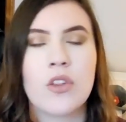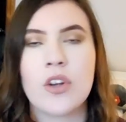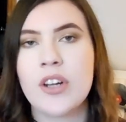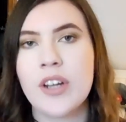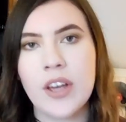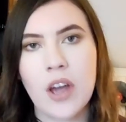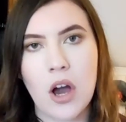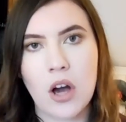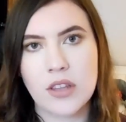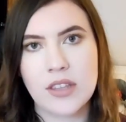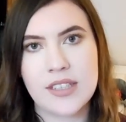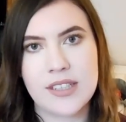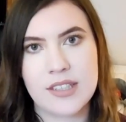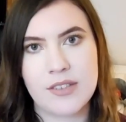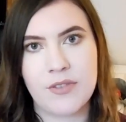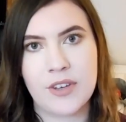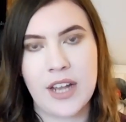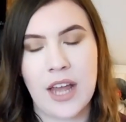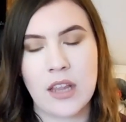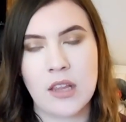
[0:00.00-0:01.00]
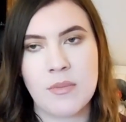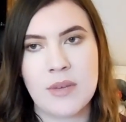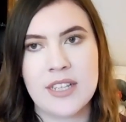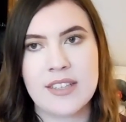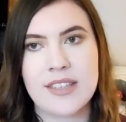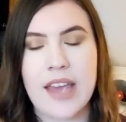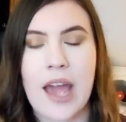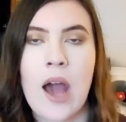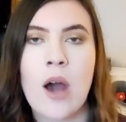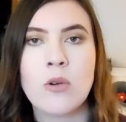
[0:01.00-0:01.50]
learning all these different
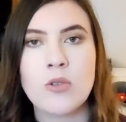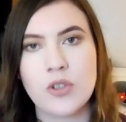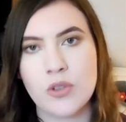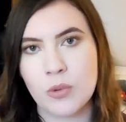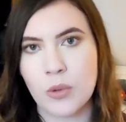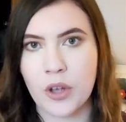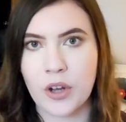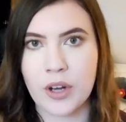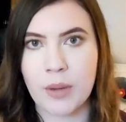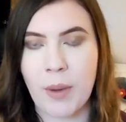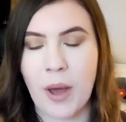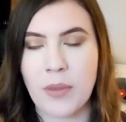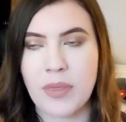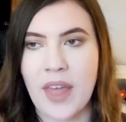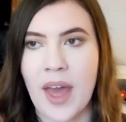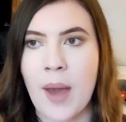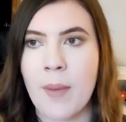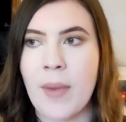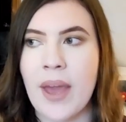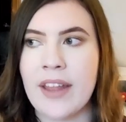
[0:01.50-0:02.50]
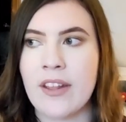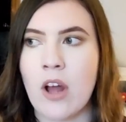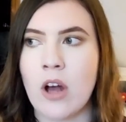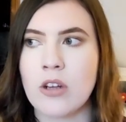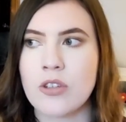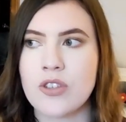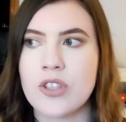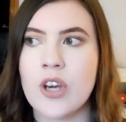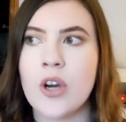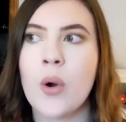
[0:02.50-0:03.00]
elements, how to learn about them, and
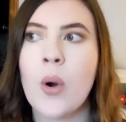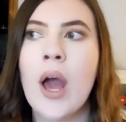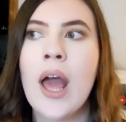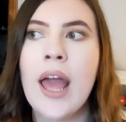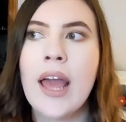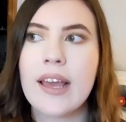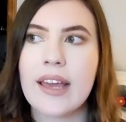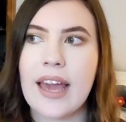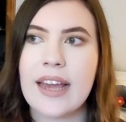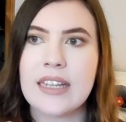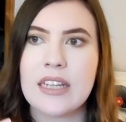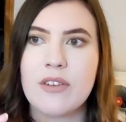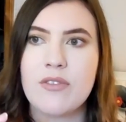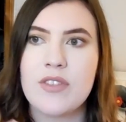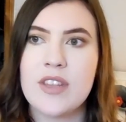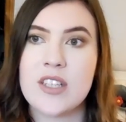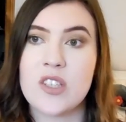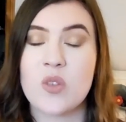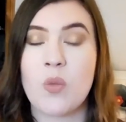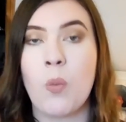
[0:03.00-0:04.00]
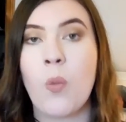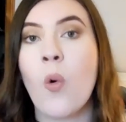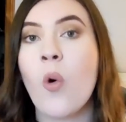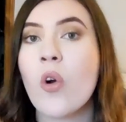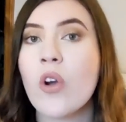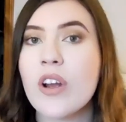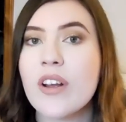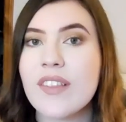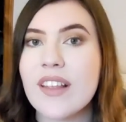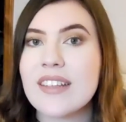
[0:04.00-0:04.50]
also kind of this
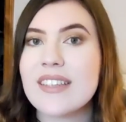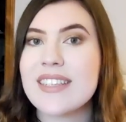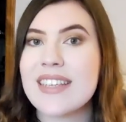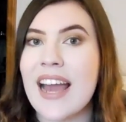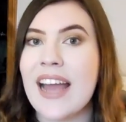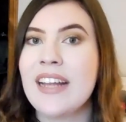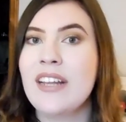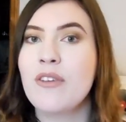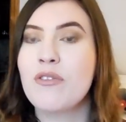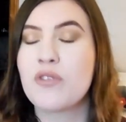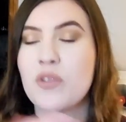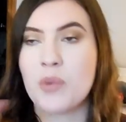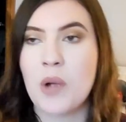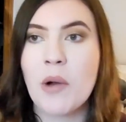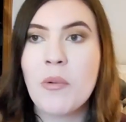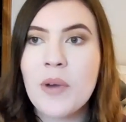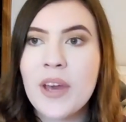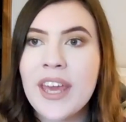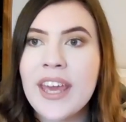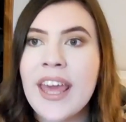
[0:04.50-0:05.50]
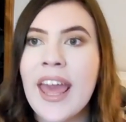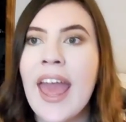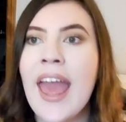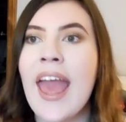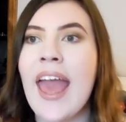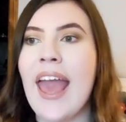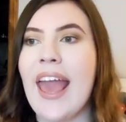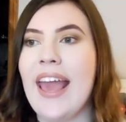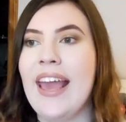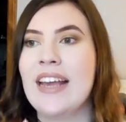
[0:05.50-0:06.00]
war that's kind of growing
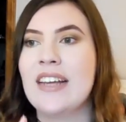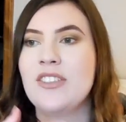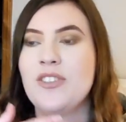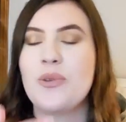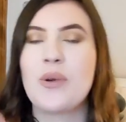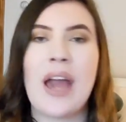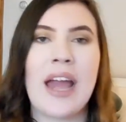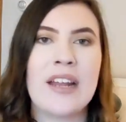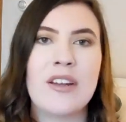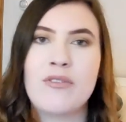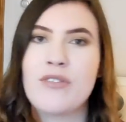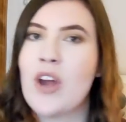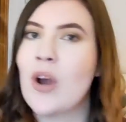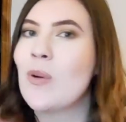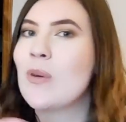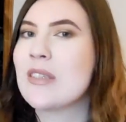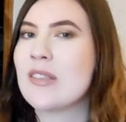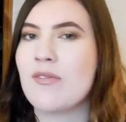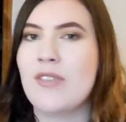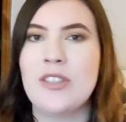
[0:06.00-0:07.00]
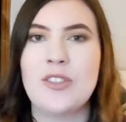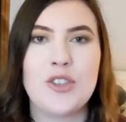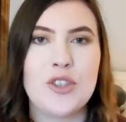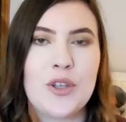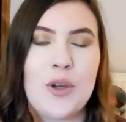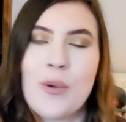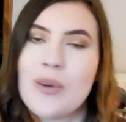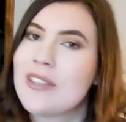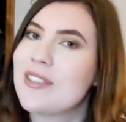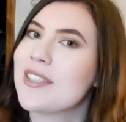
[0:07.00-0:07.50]
and you kind of know is
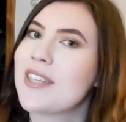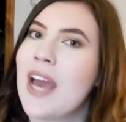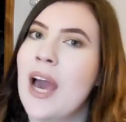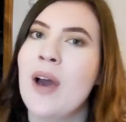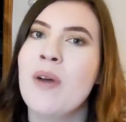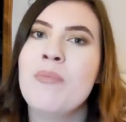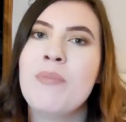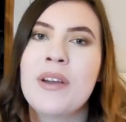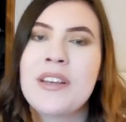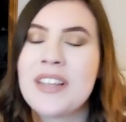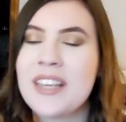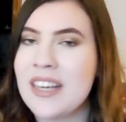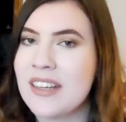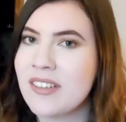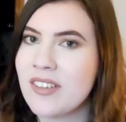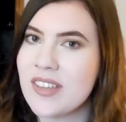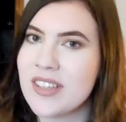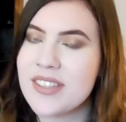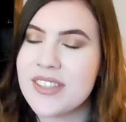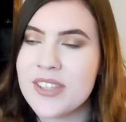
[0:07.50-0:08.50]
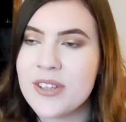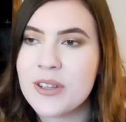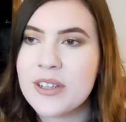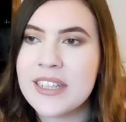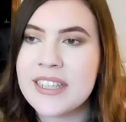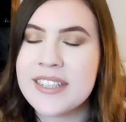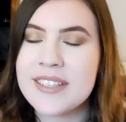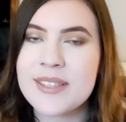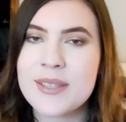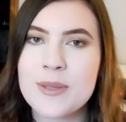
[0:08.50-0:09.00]
eventually going to come by the end of the
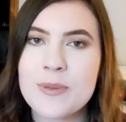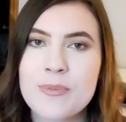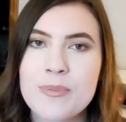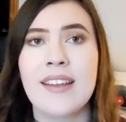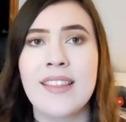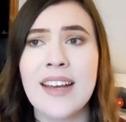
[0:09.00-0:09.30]
series.